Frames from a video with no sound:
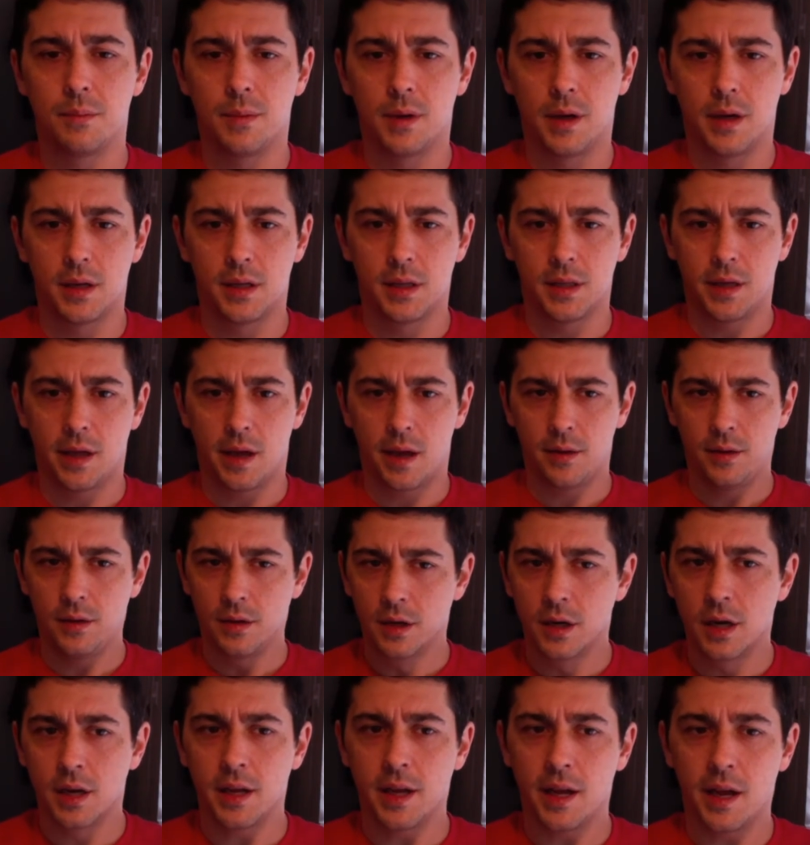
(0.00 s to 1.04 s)
Uh, you're
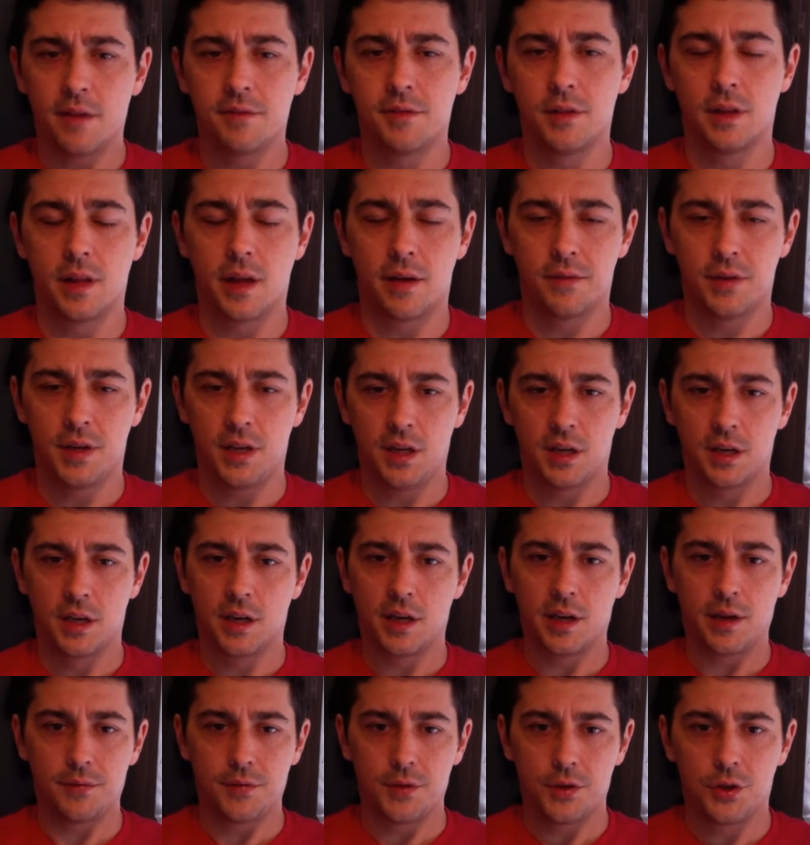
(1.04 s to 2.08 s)
going to have the levity, you're going
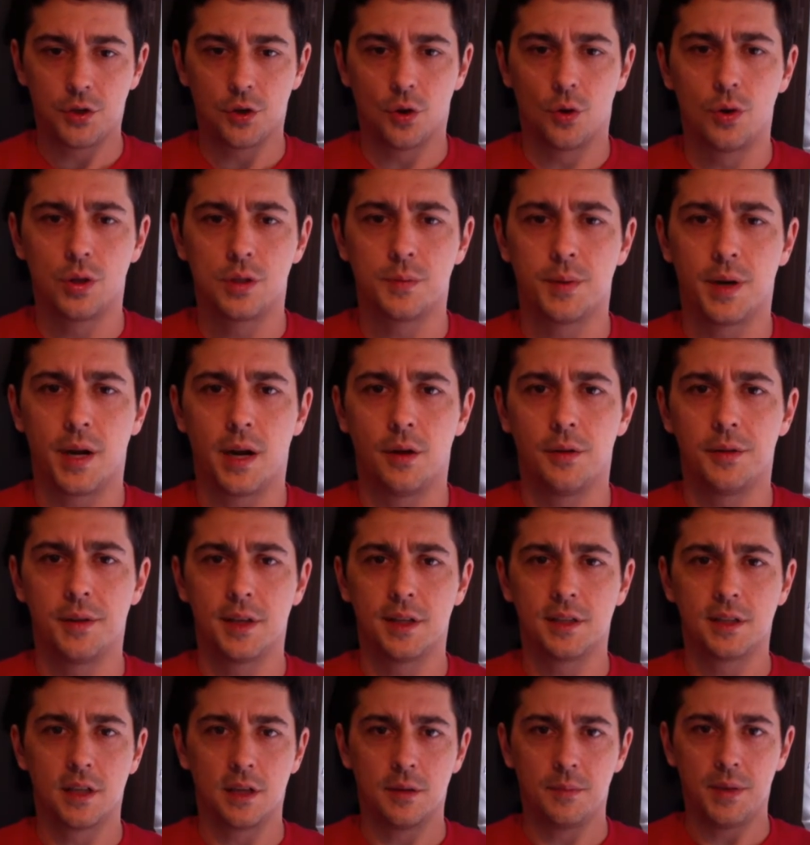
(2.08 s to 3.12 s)
to have the jokes, but I don't think
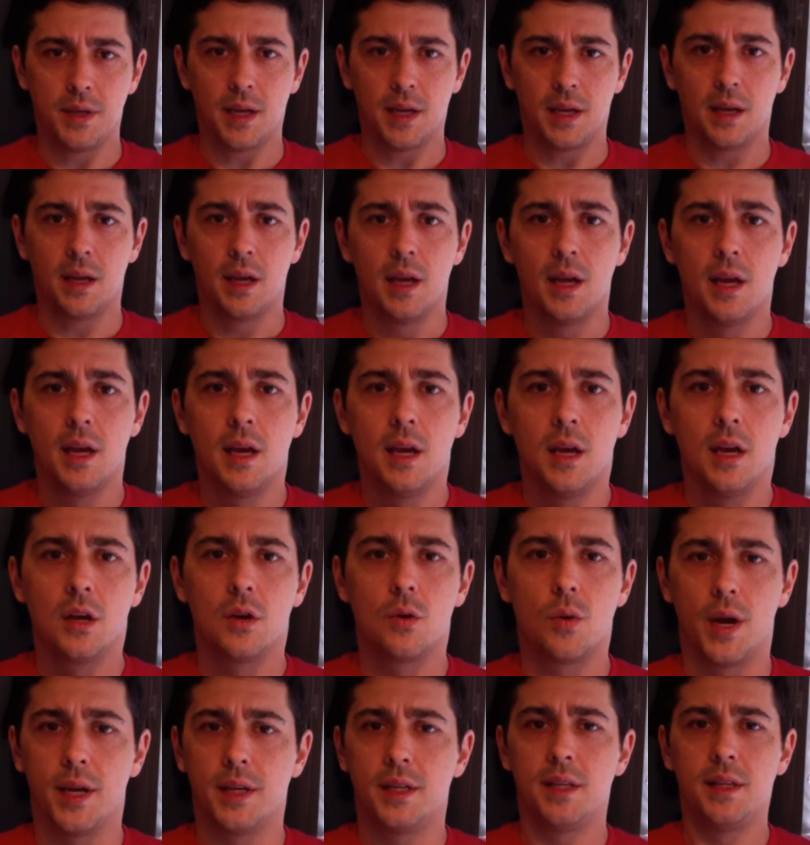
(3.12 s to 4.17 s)
it's going to be
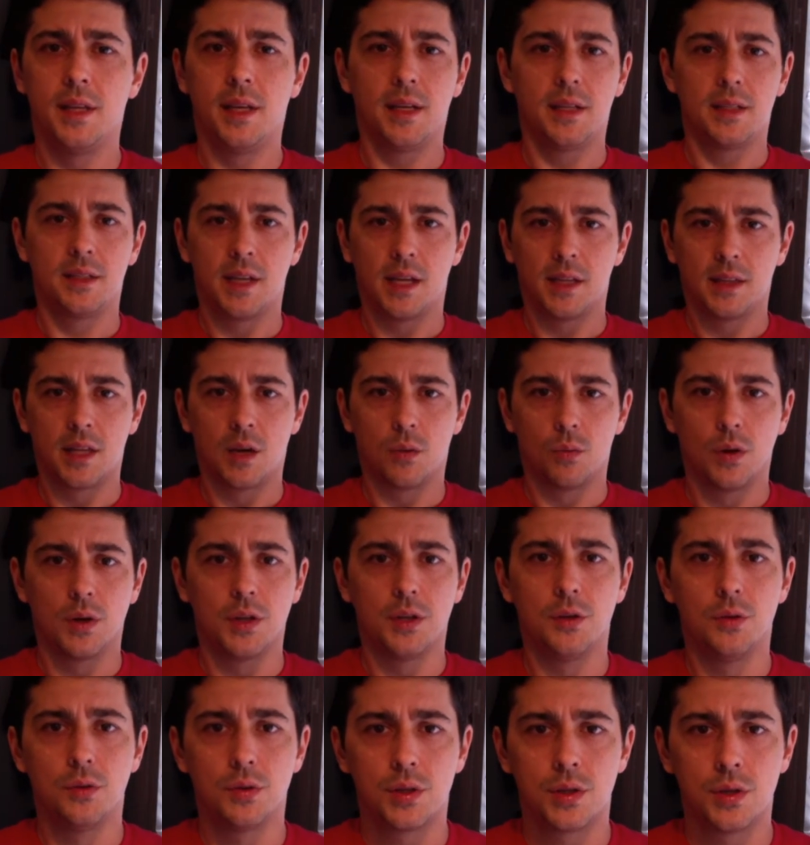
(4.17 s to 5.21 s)
quite to the extent that we're
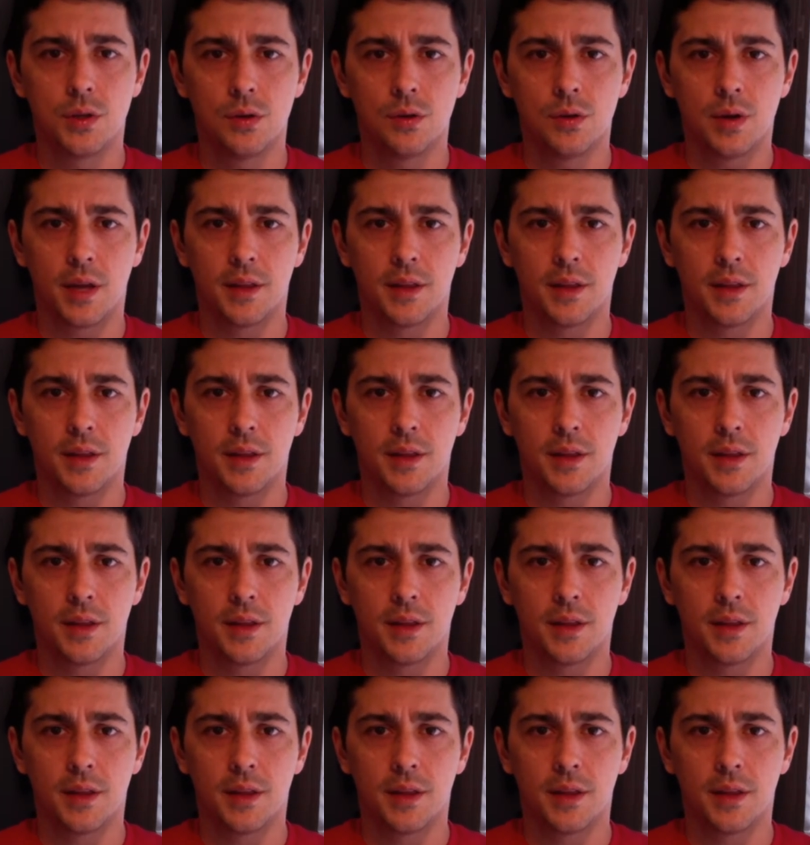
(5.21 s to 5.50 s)
used to.